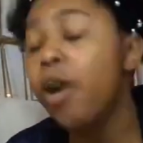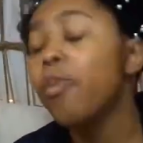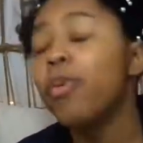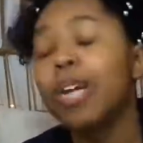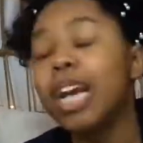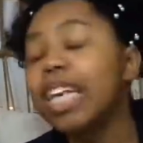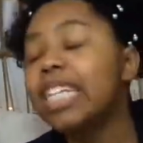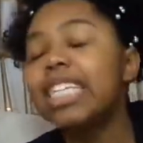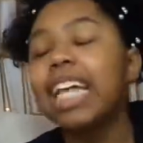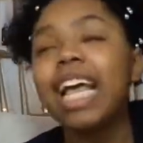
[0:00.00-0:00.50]
and
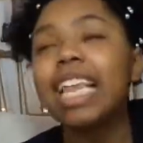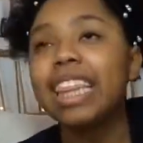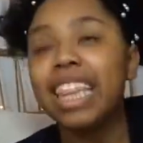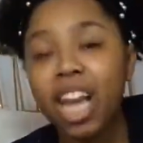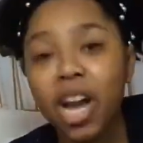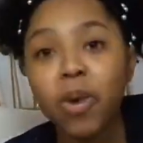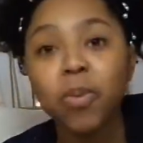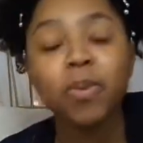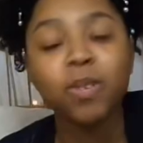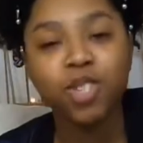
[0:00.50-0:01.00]
when I say
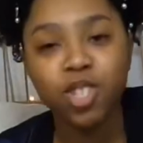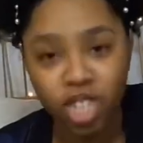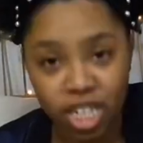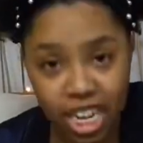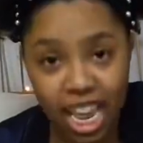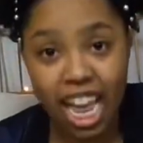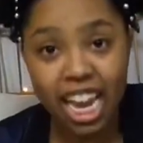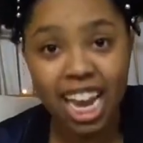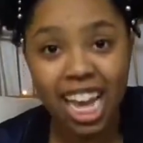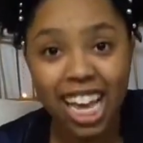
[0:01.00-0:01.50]
there was
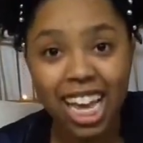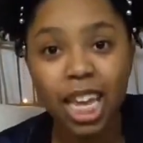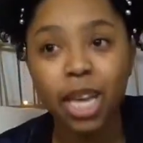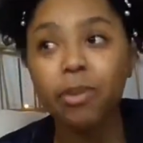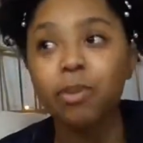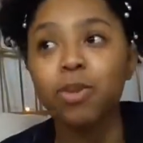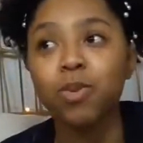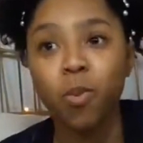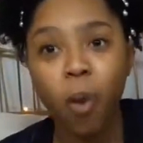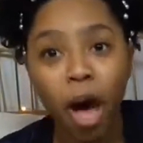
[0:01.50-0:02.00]
Jidenna,
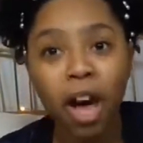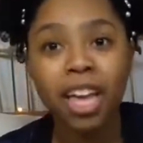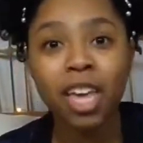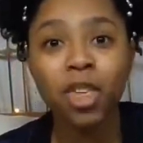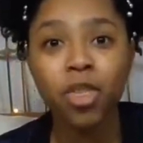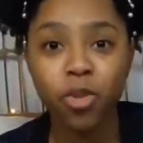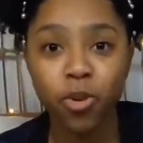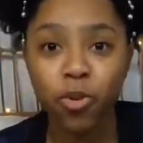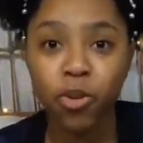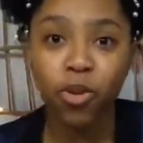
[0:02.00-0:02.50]
he was
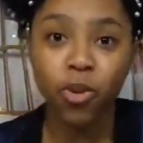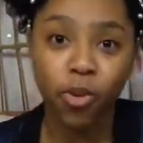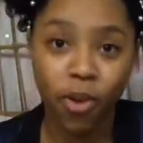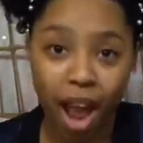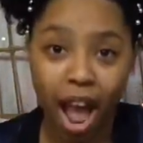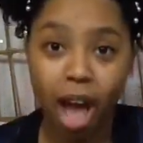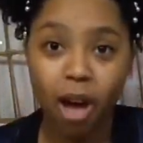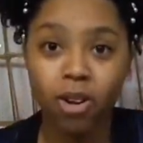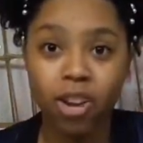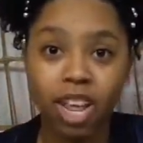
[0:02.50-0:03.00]
walking through the
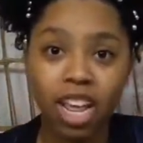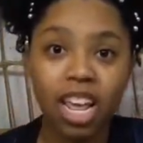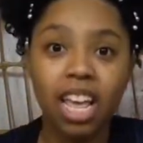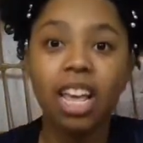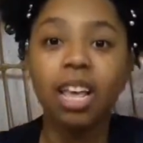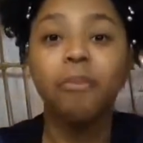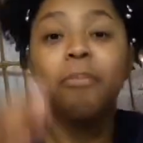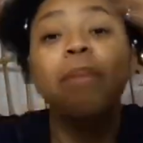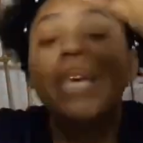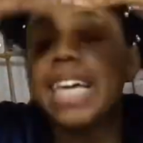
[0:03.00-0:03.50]
crowd.
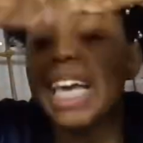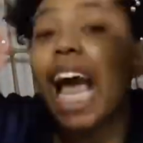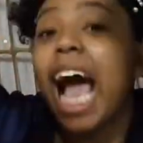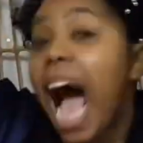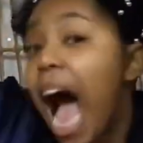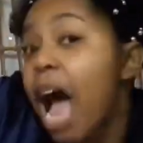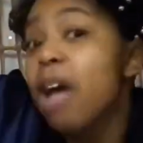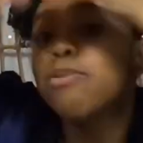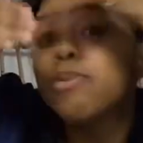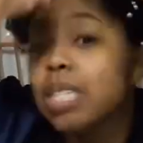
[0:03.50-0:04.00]
Me,
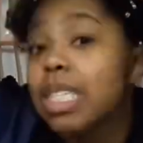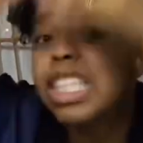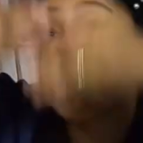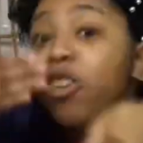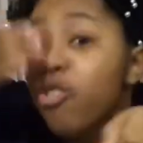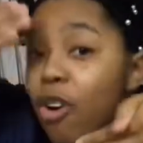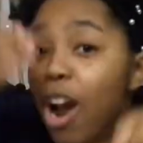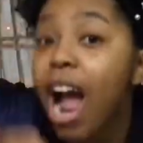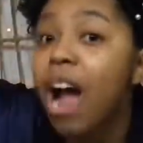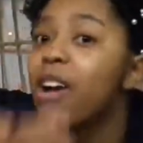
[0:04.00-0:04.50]
I was
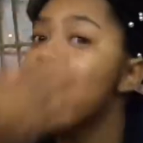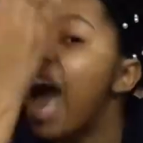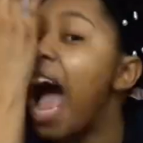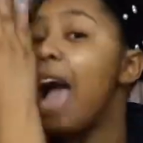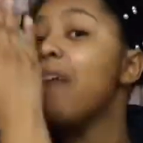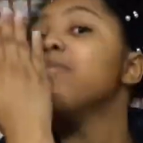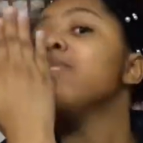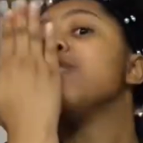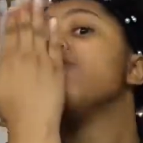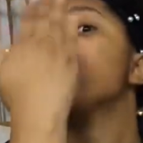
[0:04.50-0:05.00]
the crowd.
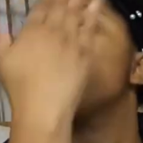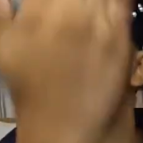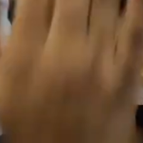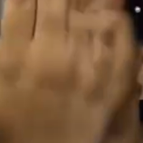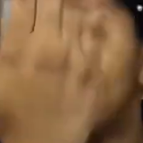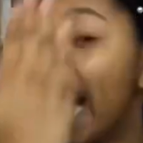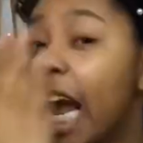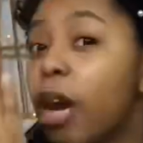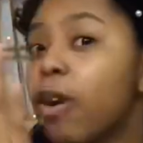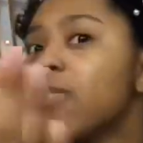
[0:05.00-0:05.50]
I was
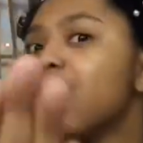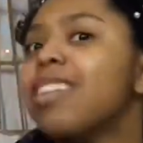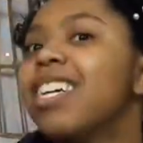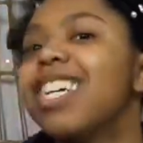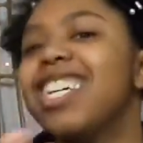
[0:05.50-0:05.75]
right there.